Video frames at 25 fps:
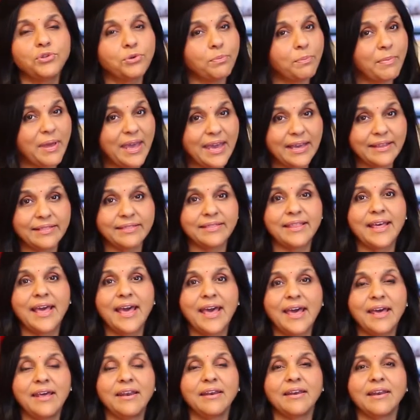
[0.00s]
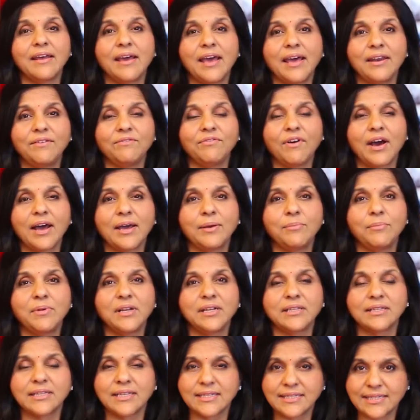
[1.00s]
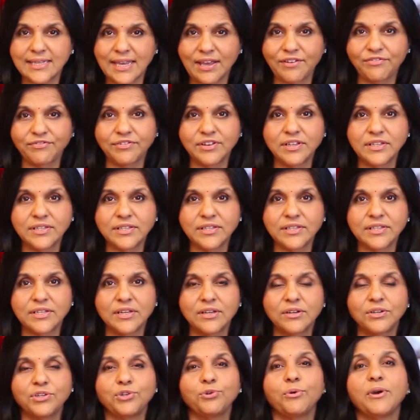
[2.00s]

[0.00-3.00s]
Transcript: to make their environment the safest